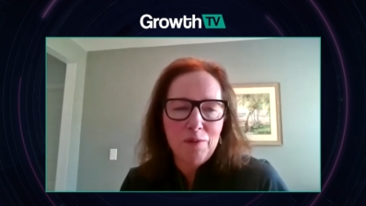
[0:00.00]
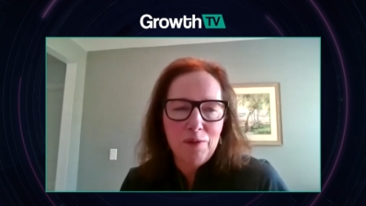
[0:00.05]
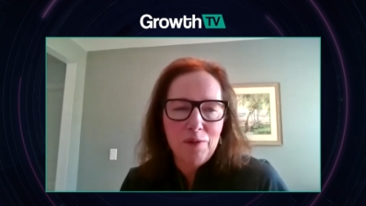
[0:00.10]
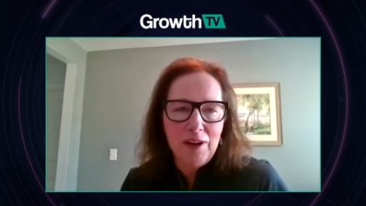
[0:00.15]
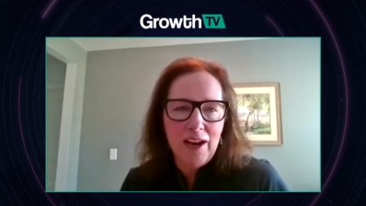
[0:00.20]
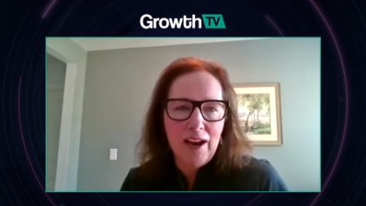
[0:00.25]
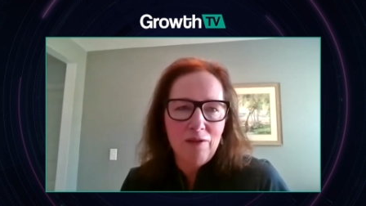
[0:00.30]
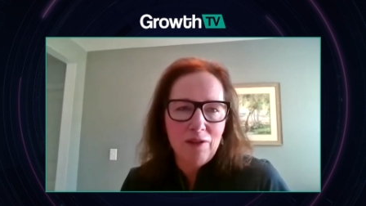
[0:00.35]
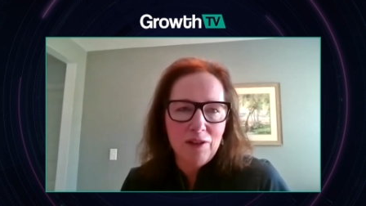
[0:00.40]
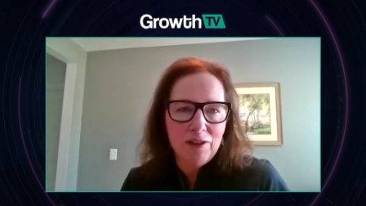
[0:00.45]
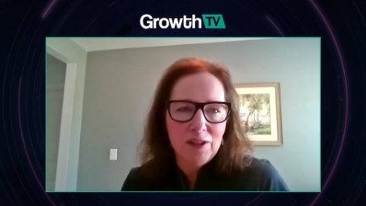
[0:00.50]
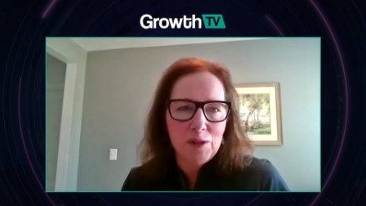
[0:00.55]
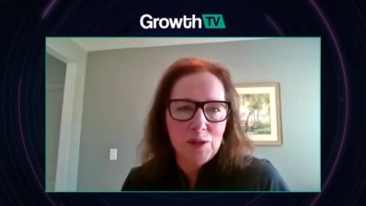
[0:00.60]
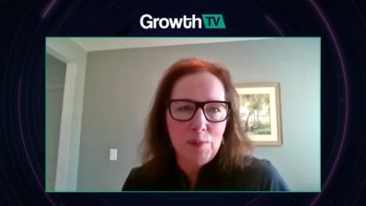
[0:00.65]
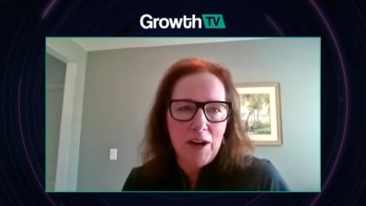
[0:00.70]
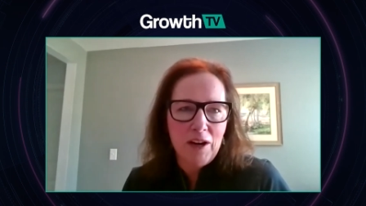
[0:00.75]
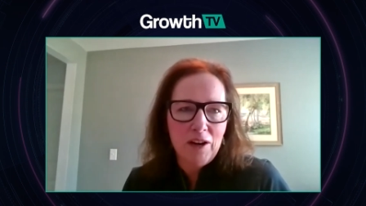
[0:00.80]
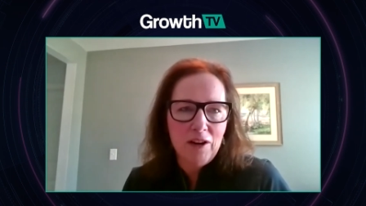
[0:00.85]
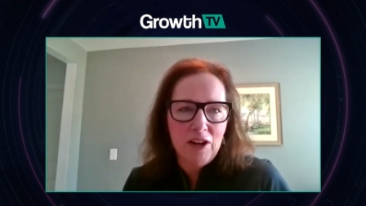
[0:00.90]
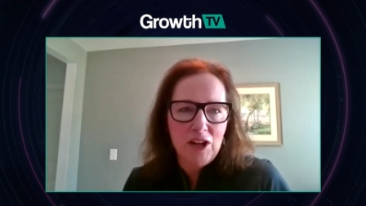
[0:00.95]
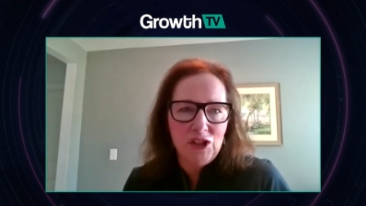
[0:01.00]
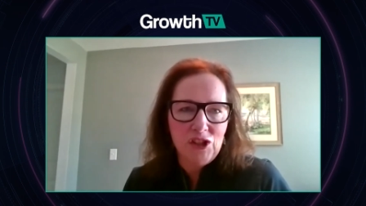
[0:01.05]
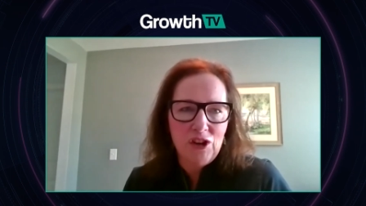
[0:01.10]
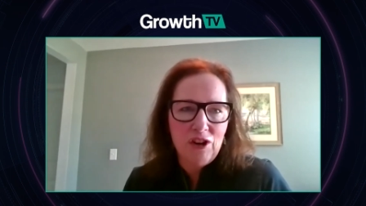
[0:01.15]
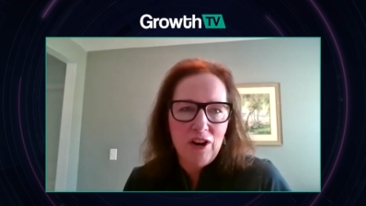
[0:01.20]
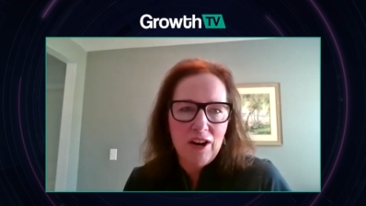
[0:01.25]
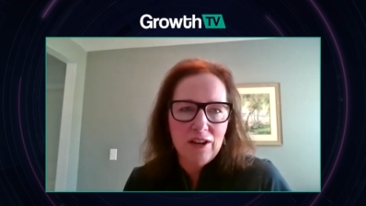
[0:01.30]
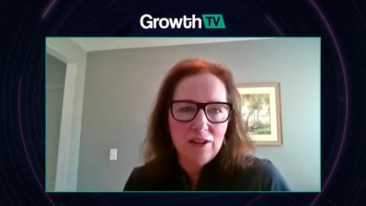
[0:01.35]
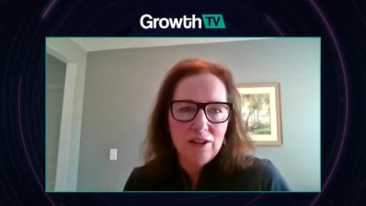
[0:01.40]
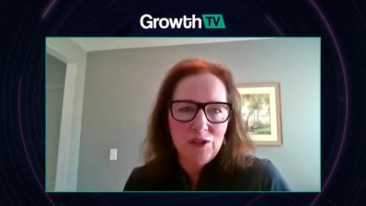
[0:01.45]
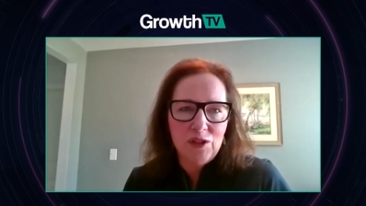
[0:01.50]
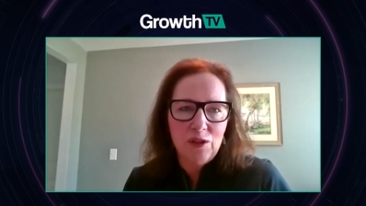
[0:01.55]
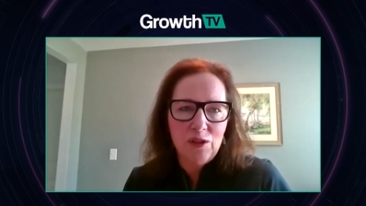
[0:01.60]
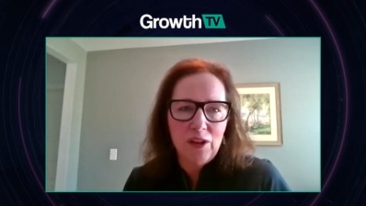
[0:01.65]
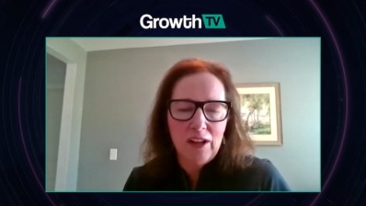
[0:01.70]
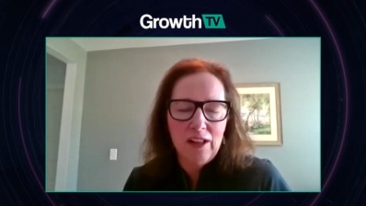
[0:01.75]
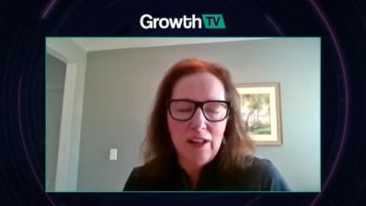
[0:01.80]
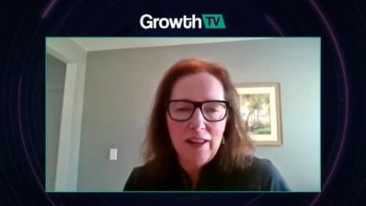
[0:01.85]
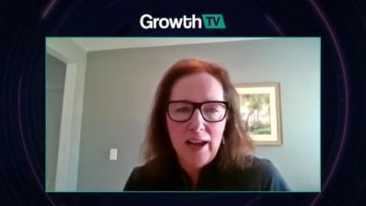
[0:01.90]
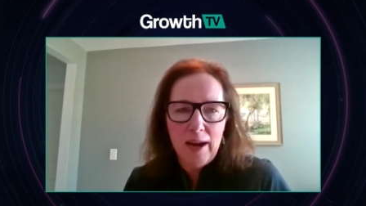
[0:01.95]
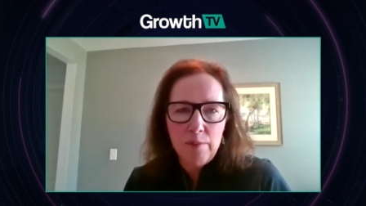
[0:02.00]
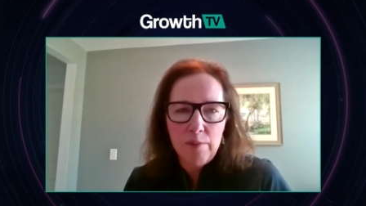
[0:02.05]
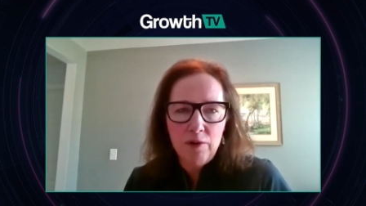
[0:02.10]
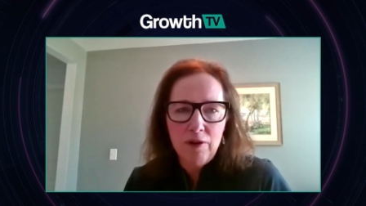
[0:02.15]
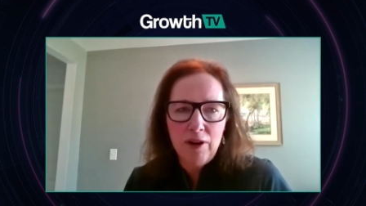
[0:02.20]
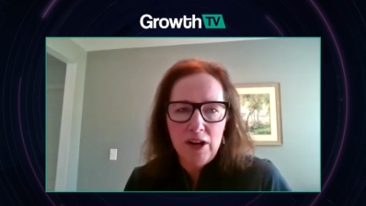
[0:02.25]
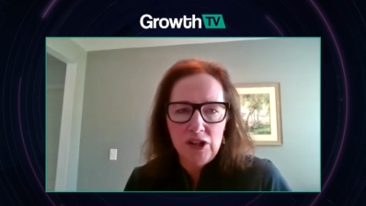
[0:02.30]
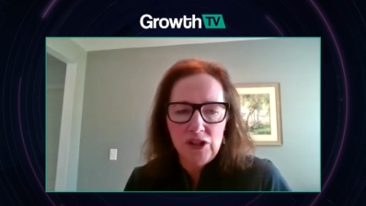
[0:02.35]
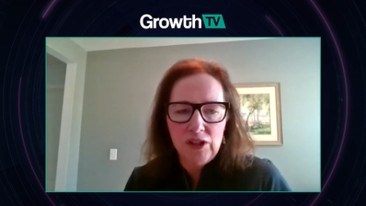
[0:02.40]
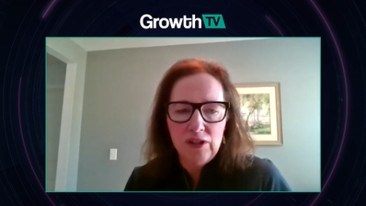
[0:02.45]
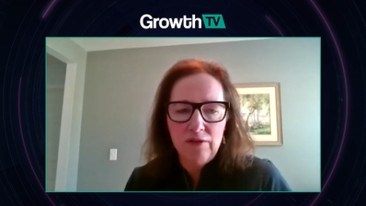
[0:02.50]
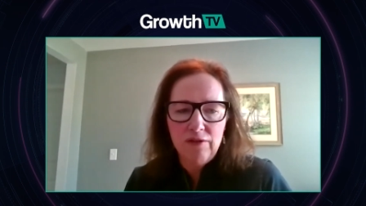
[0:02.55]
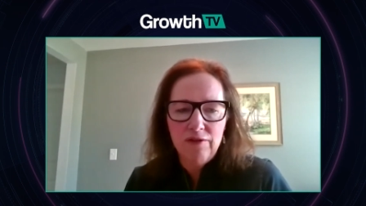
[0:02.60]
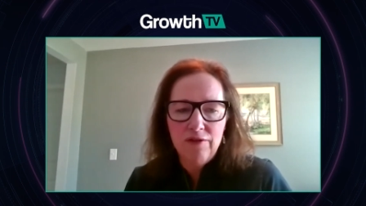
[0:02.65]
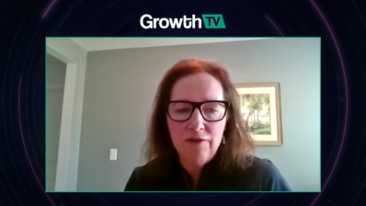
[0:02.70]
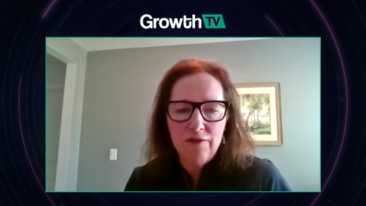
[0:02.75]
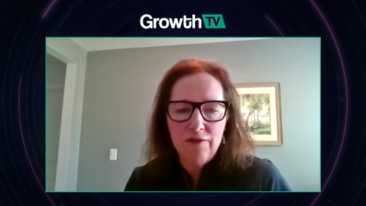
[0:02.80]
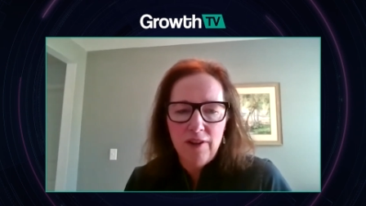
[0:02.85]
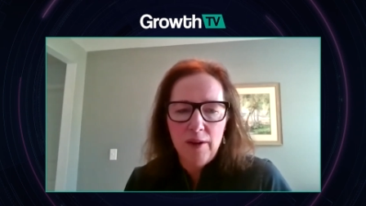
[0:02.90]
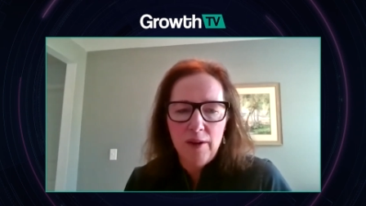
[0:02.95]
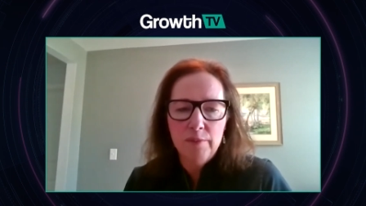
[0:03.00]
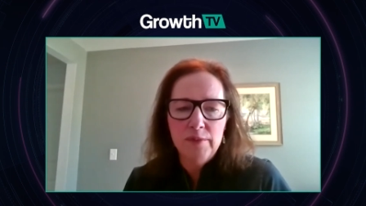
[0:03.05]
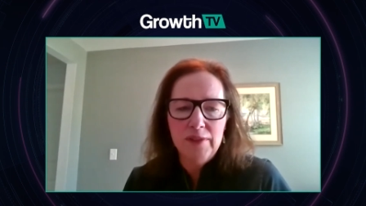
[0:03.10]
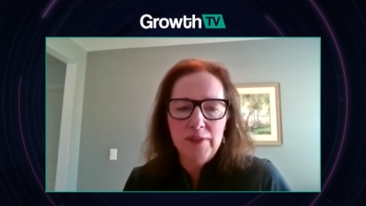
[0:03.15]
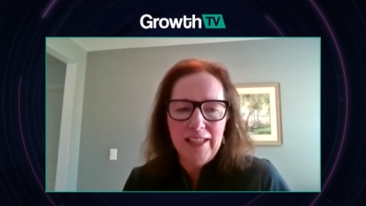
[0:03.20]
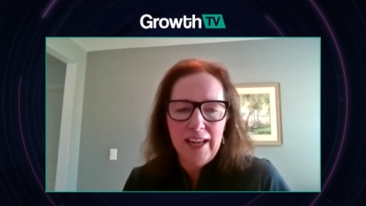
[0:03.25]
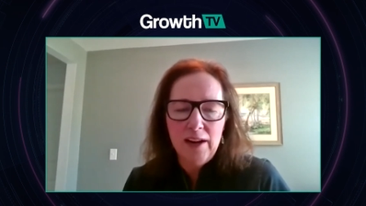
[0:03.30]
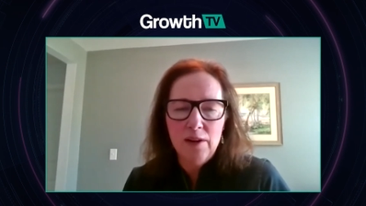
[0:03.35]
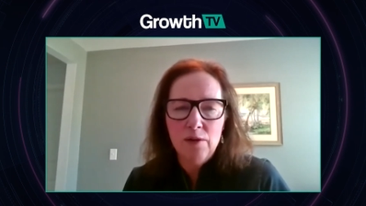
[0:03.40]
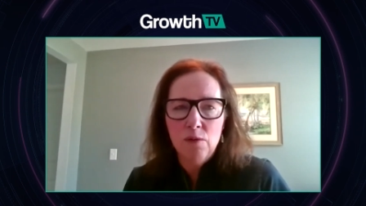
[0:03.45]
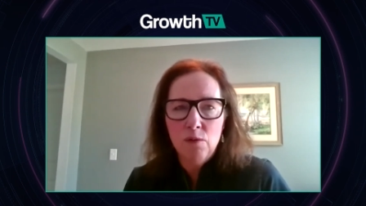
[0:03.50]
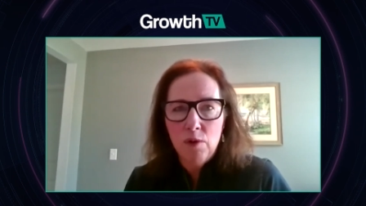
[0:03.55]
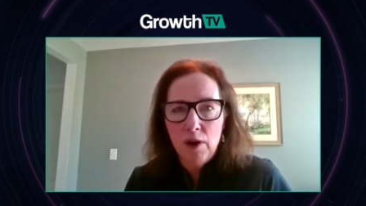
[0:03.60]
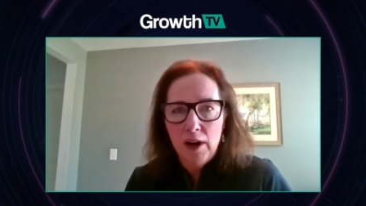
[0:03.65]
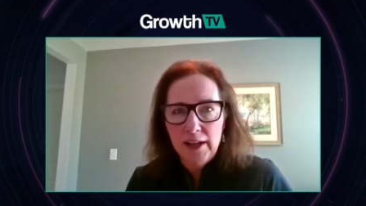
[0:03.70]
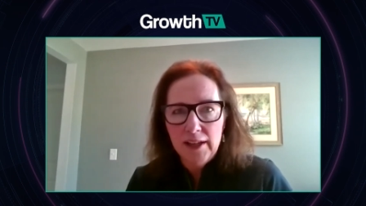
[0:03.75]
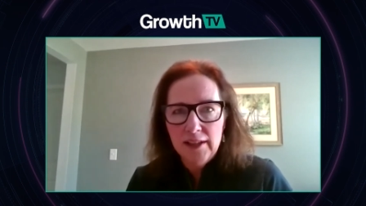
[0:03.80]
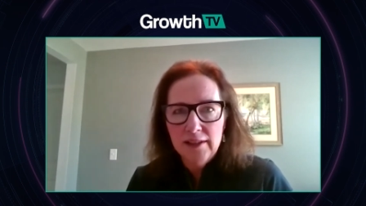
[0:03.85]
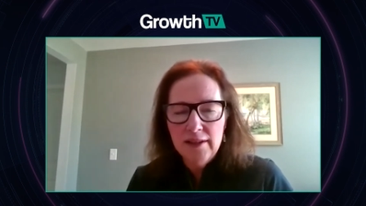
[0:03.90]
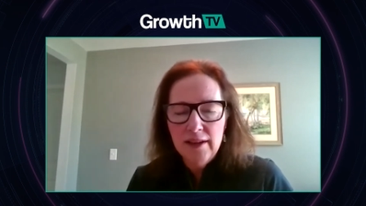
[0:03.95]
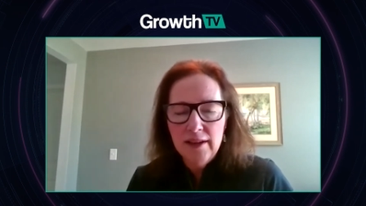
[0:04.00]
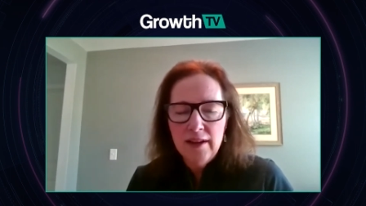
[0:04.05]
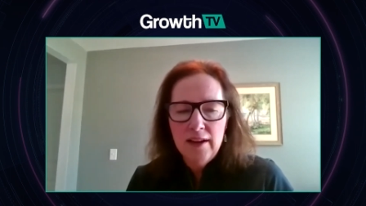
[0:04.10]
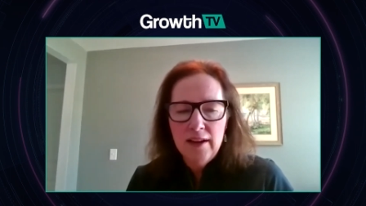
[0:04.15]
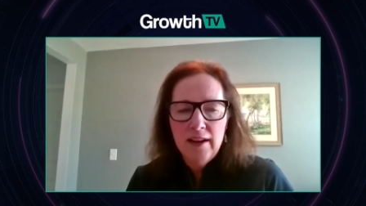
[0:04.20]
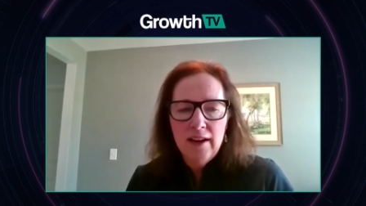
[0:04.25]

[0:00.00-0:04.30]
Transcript: that we have with Aspire HR. So the collaboration from day one